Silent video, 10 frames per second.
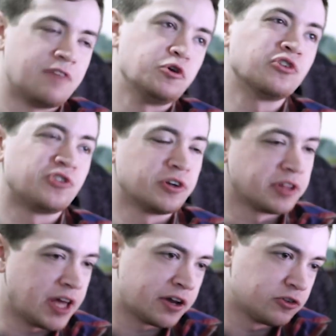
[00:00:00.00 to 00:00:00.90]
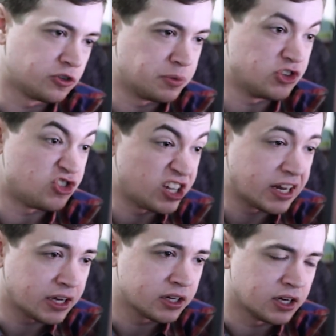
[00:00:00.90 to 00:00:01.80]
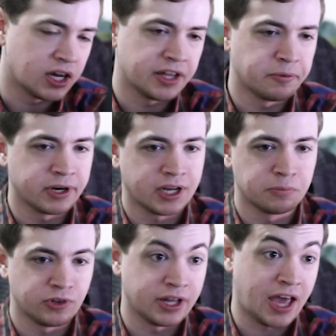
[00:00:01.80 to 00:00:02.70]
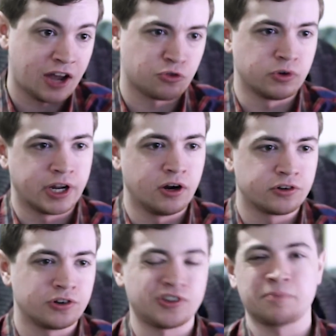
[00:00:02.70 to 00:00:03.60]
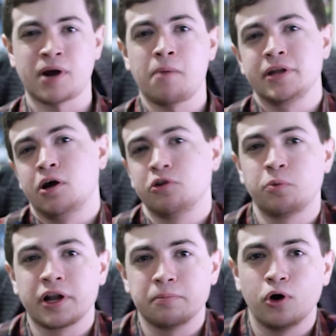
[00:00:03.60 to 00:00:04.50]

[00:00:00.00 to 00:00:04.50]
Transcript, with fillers: If you consider the Echoes to be cheating, uh, then when it comes to like actual characters, I'd probably go with one of the